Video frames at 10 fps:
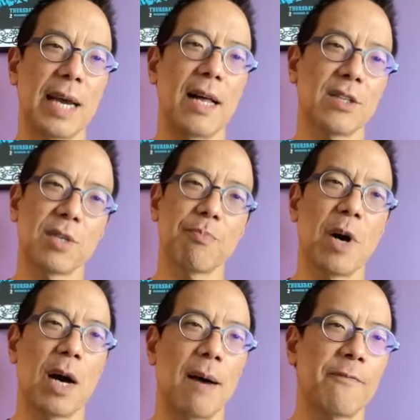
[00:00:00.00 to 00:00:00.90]
to Alex's
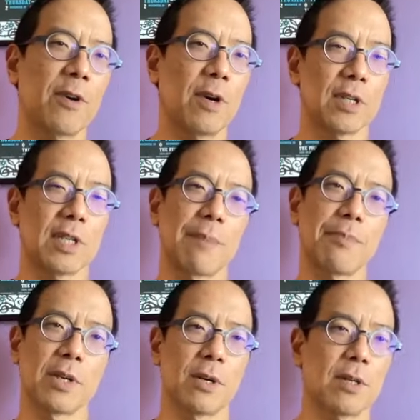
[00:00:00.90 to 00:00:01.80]
mom for
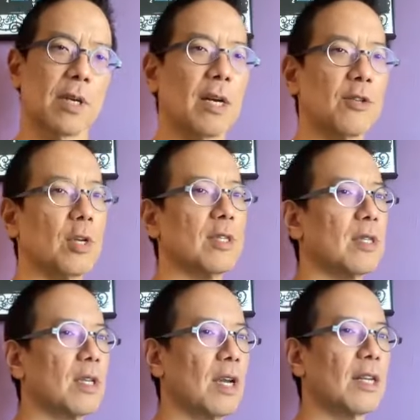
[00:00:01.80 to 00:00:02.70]
accepting all the
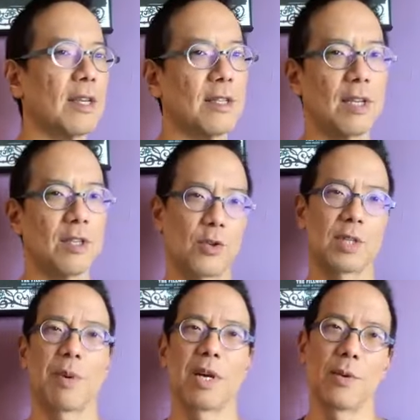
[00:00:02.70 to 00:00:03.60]
contest
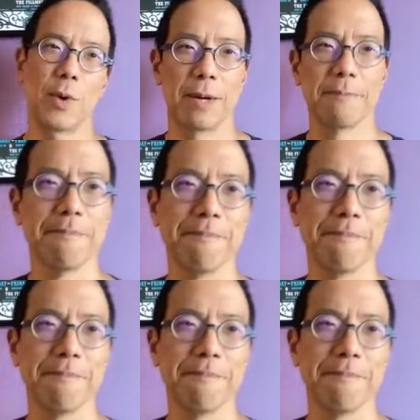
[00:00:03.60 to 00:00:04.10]
entries, by the way.